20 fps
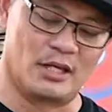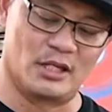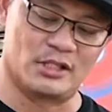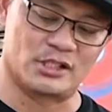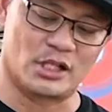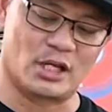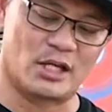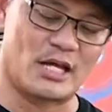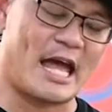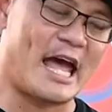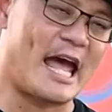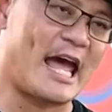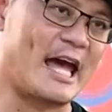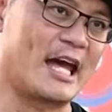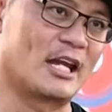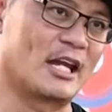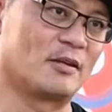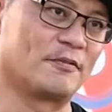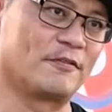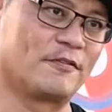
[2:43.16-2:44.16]
it's going to
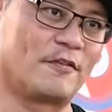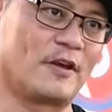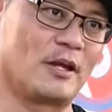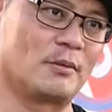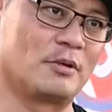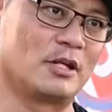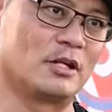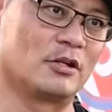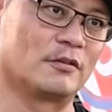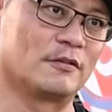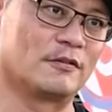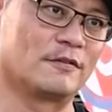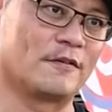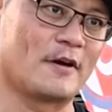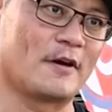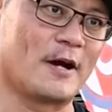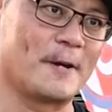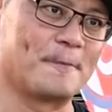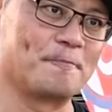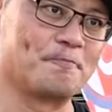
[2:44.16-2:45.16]
add a fair bit of
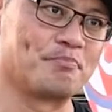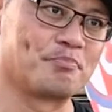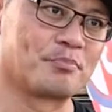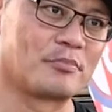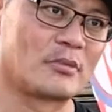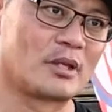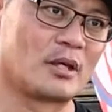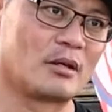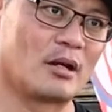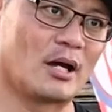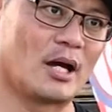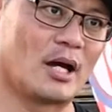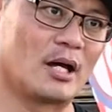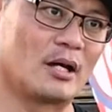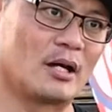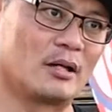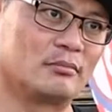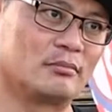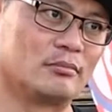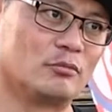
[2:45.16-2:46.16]

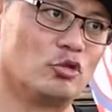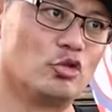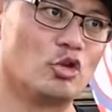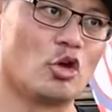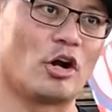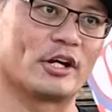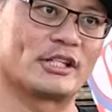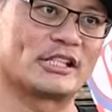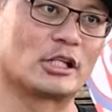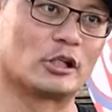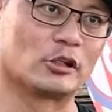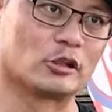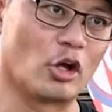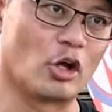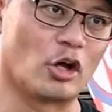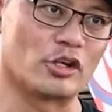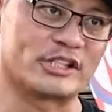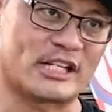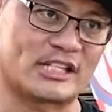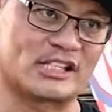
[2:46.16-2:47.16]
nice
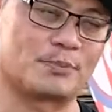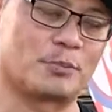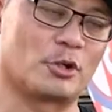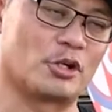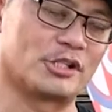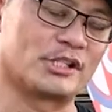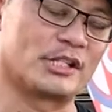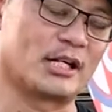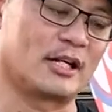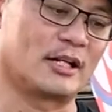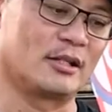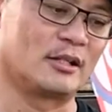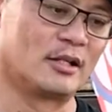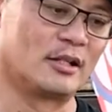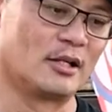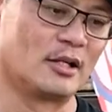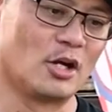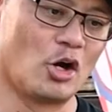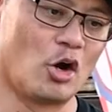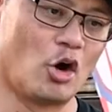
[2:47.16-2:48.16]
gloss, as per se,
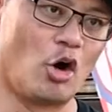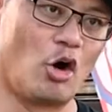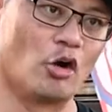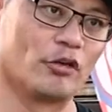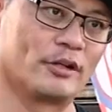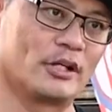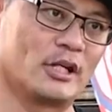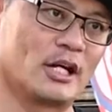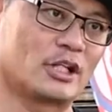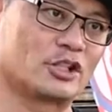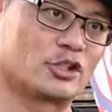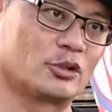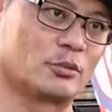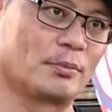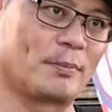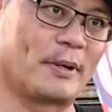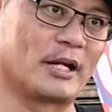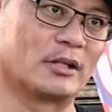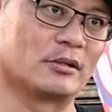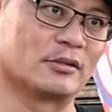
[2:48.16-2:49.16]
on the actual
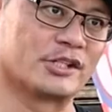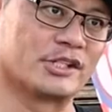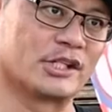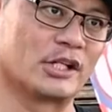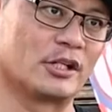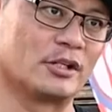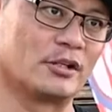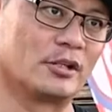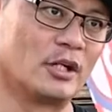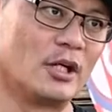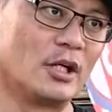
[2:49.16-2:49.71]
panel. So